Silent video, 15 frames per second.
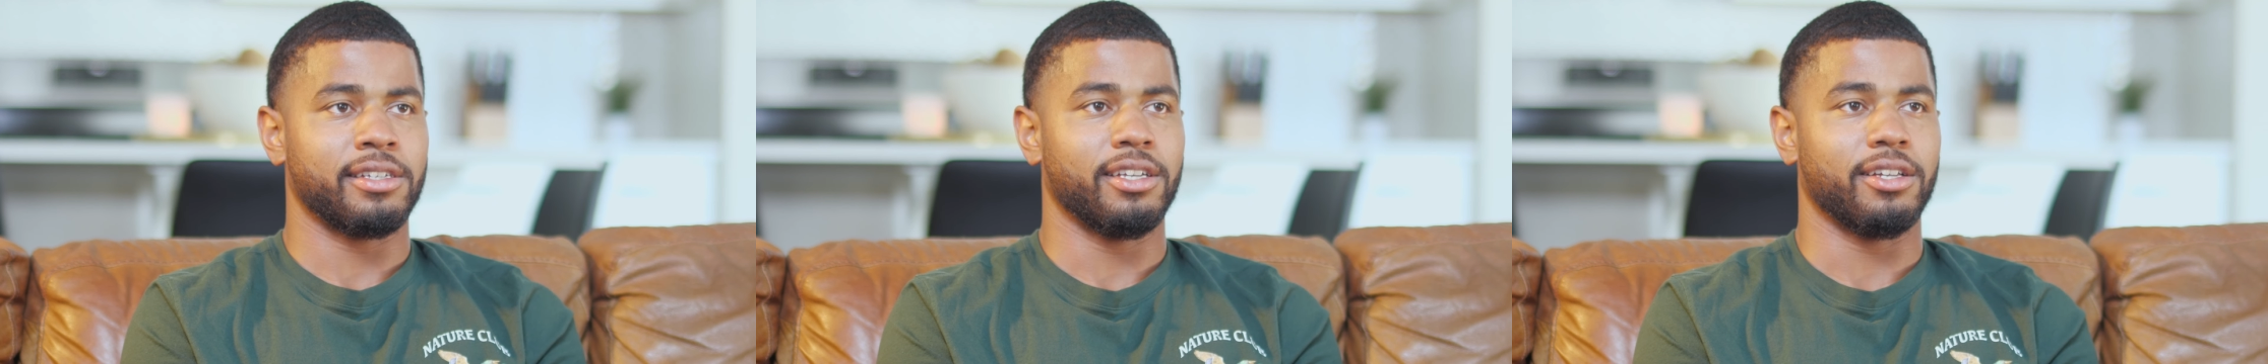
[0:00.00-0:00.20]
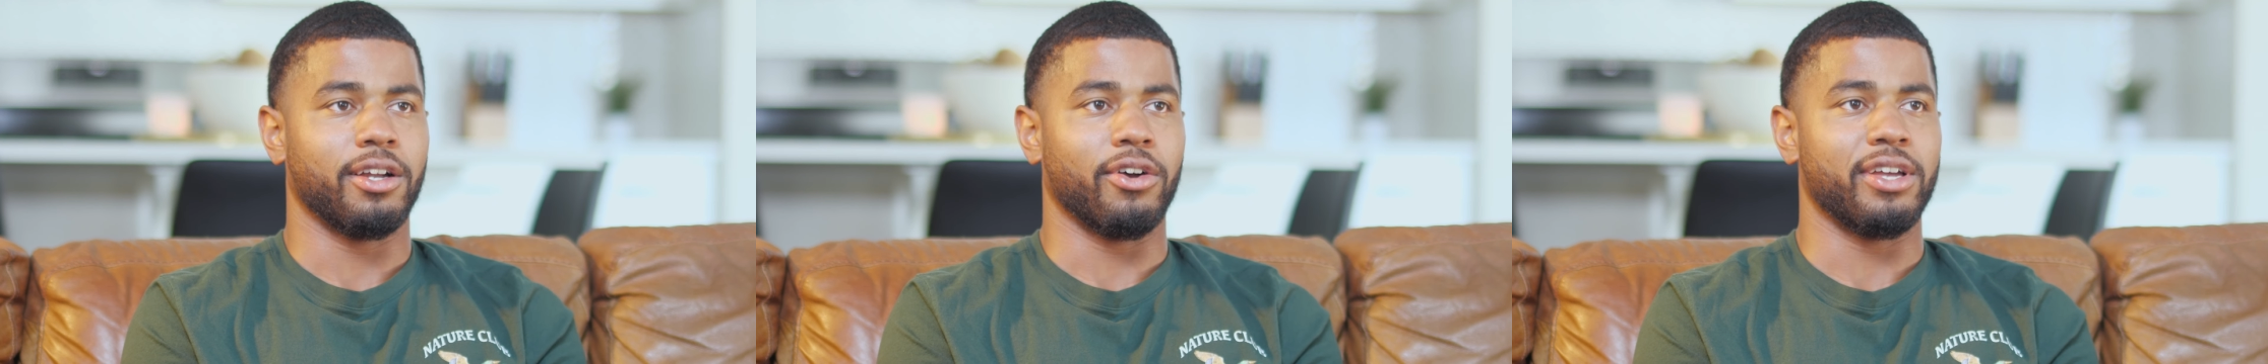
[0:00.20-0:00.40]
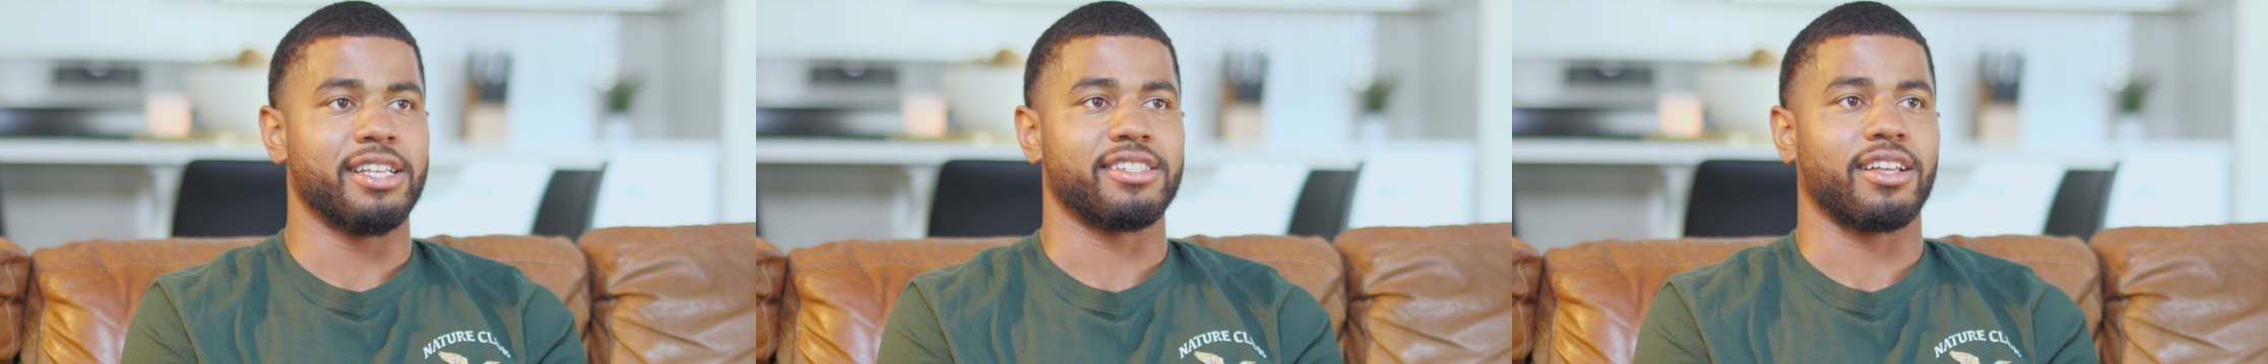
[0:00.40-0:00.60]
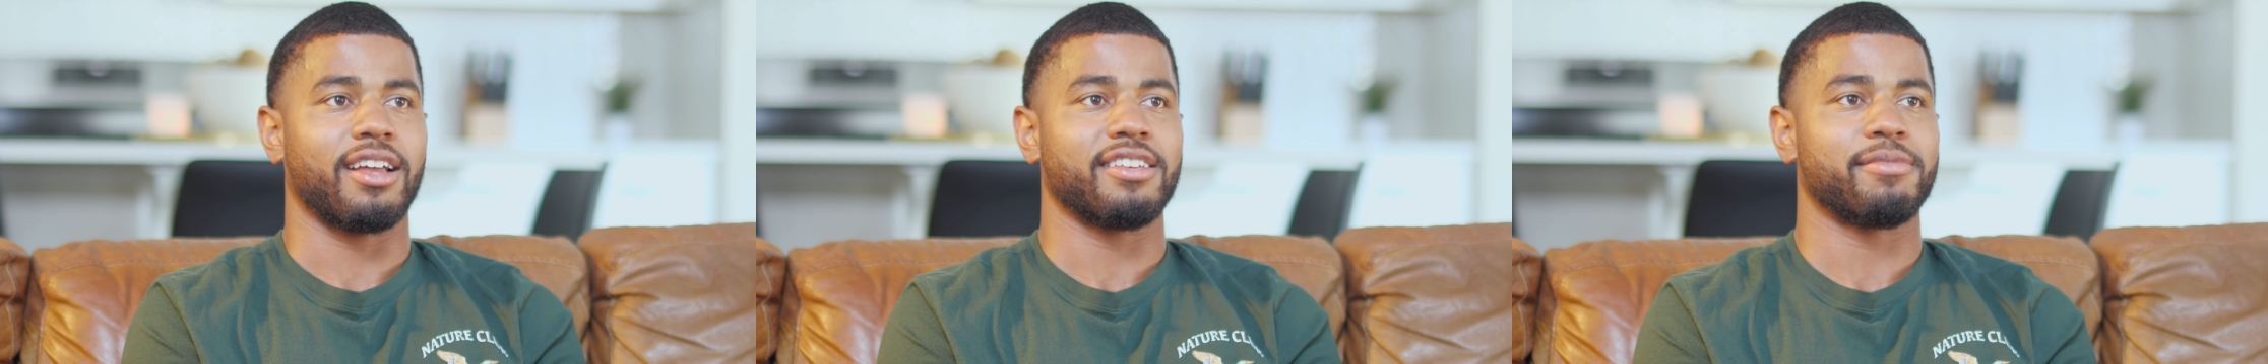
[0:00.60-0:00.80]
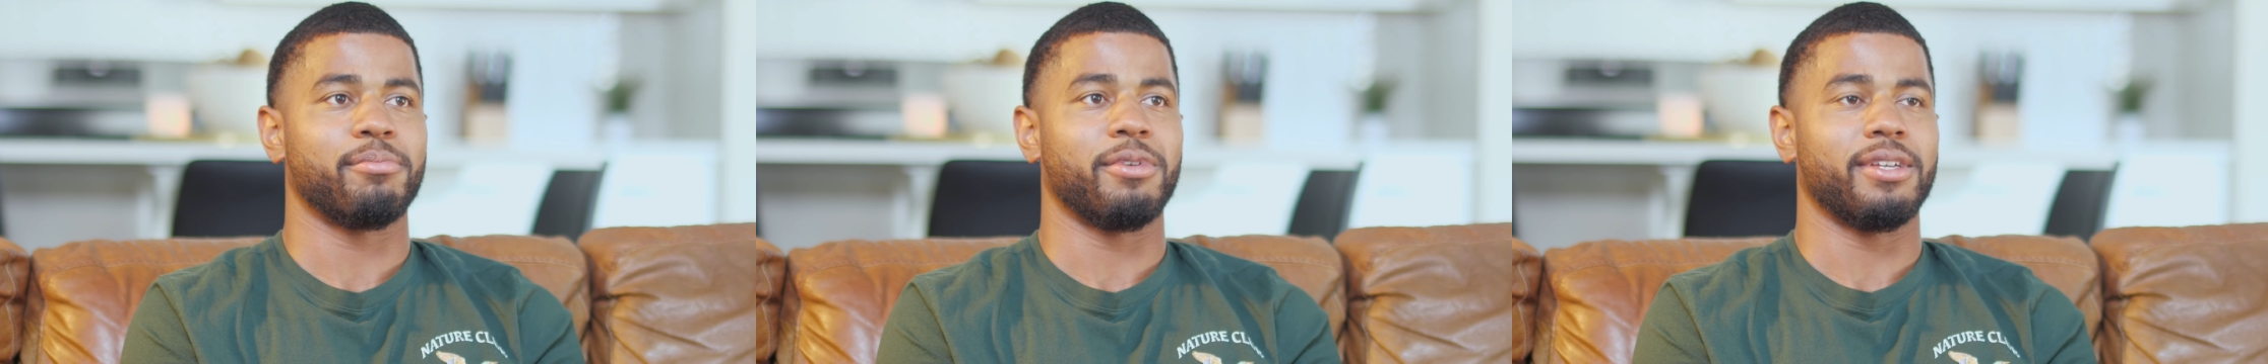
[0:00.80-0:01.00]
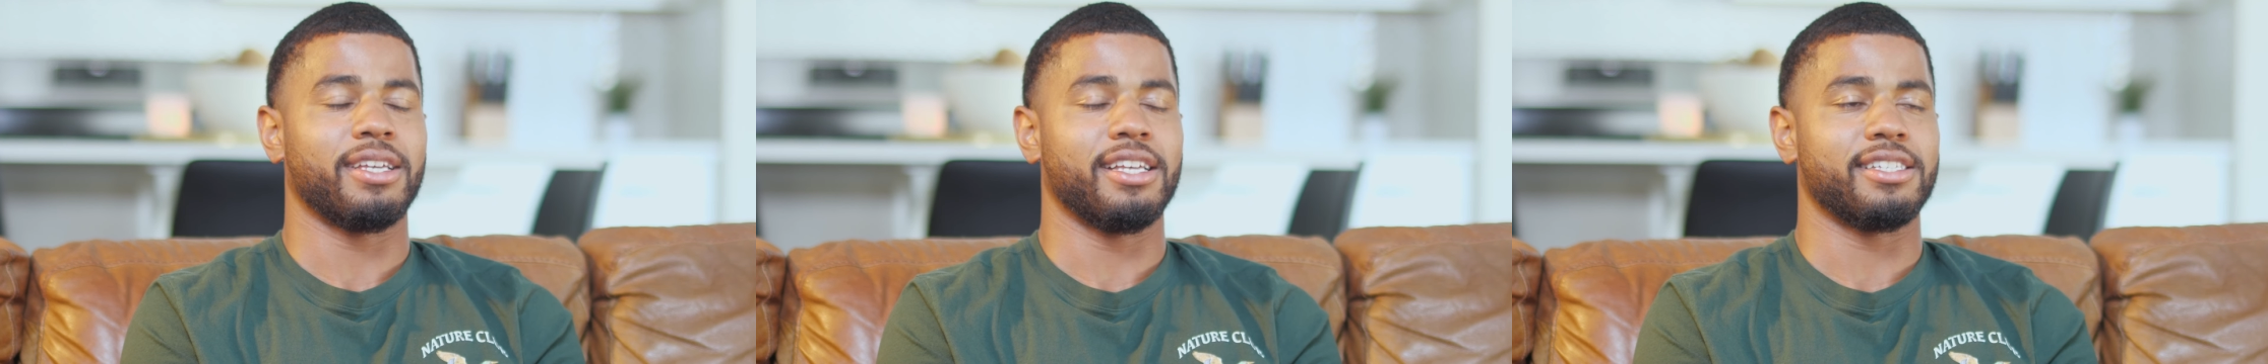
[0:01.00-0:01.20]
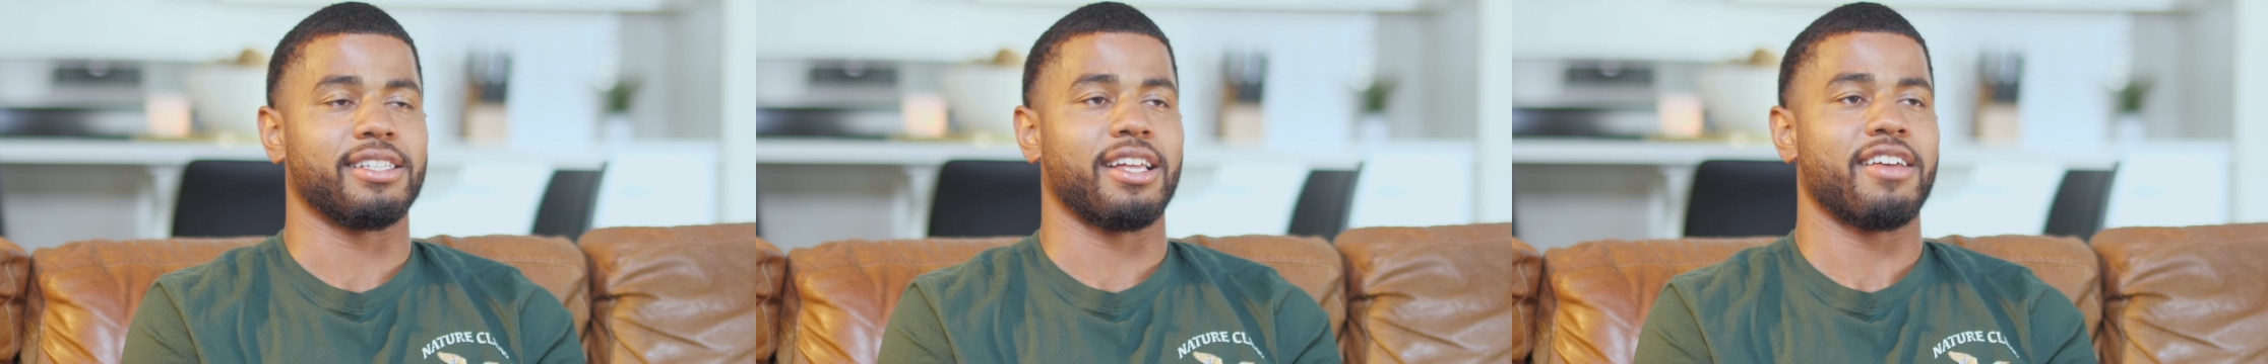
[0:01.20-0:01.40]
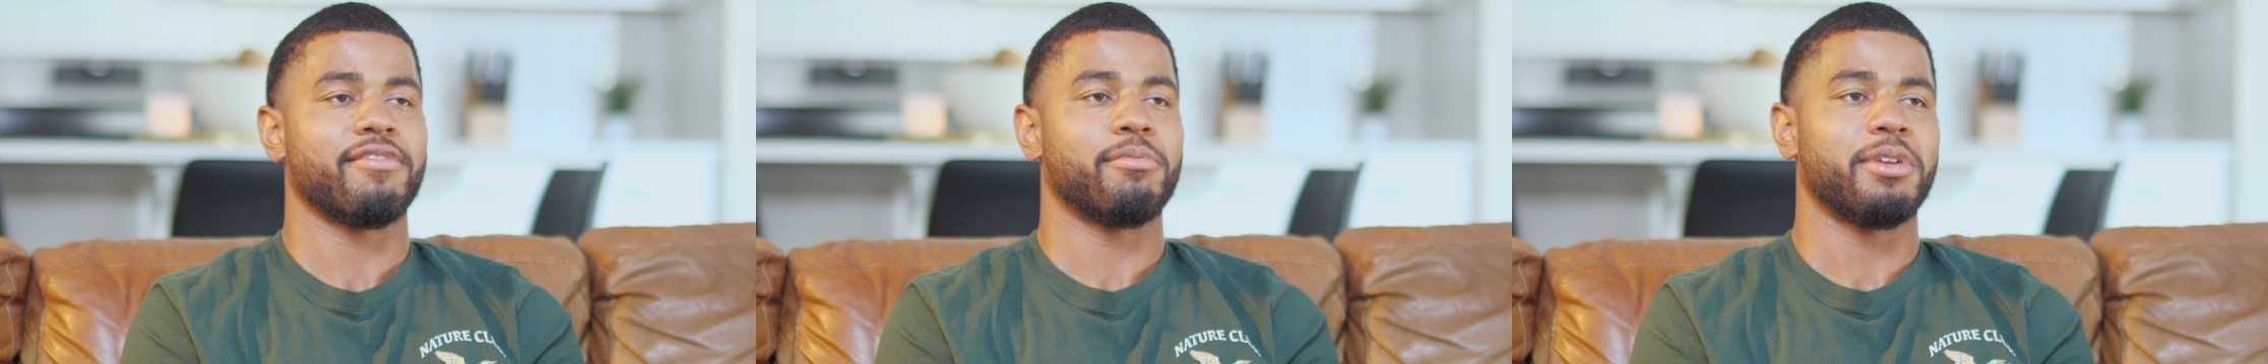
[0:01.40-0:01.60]
you know his life
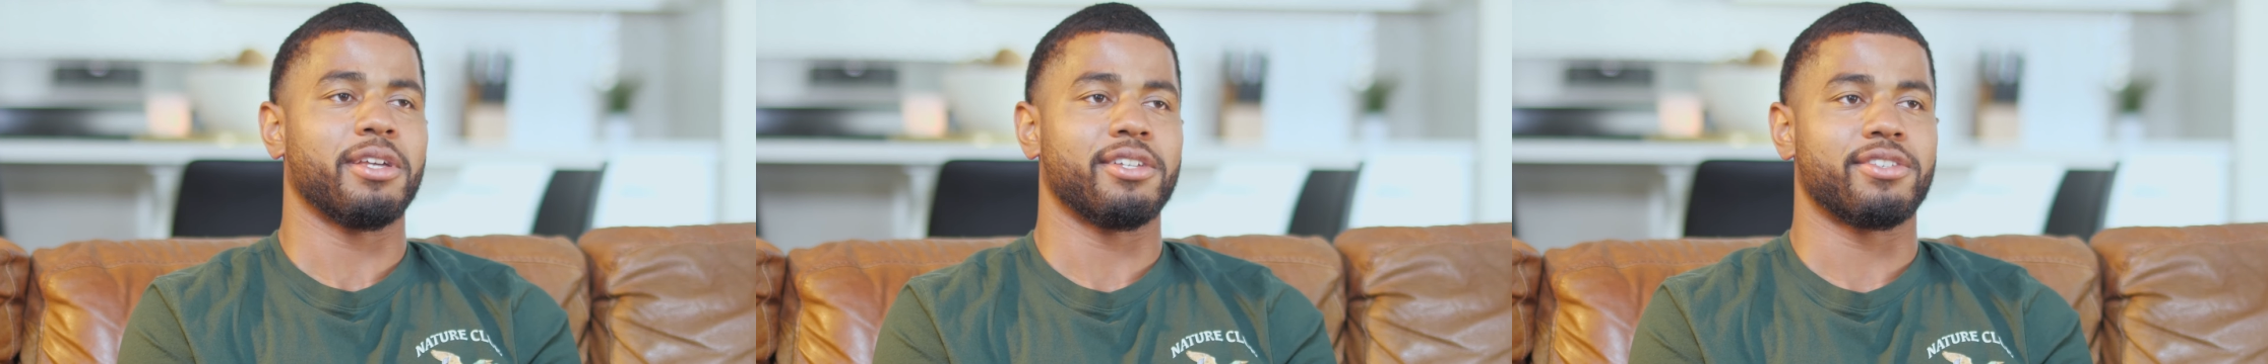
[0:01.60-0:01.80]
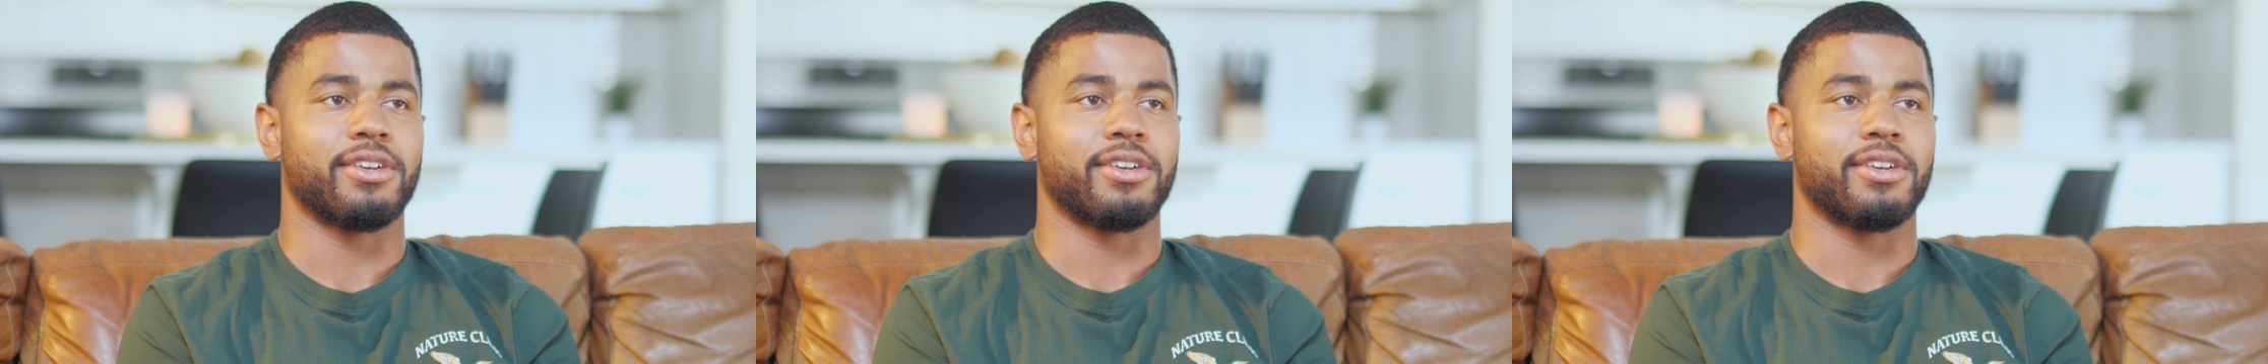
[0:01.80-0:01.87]
being